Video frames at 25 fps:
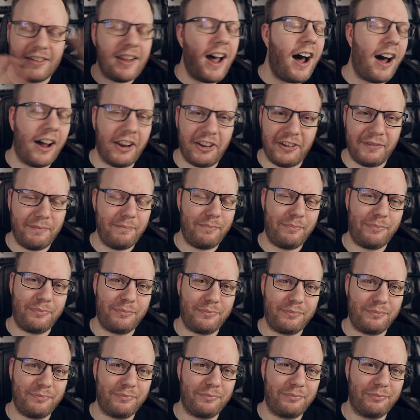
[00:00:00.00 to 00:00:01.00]
not.
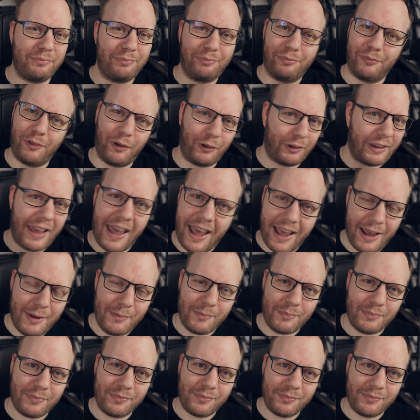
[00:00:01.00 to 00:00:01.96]
Okay?